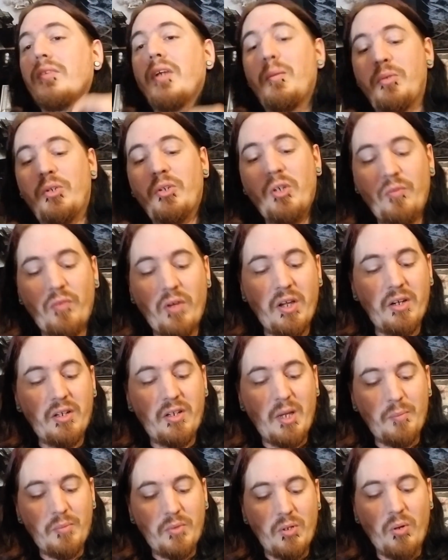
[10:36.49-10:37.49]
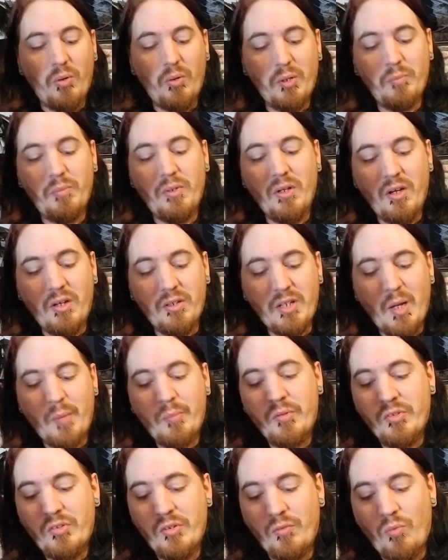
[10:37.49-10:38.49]
I'm sure if I had kept going beyond
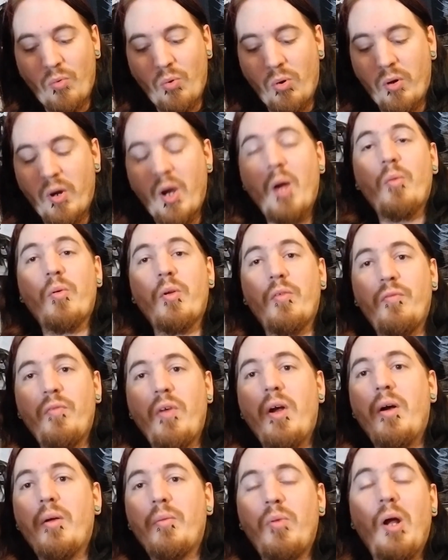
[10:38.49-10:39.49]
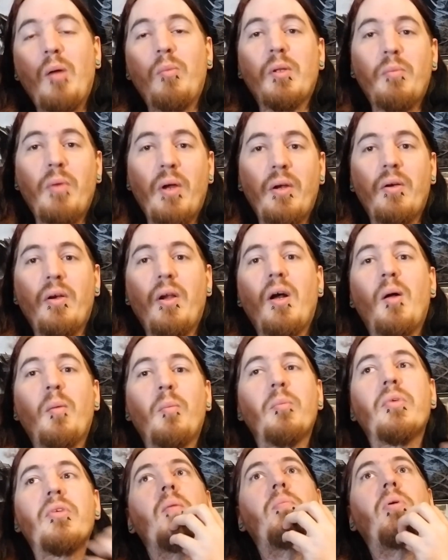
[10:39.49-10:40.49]
Absence of War, I would have found probably better albums.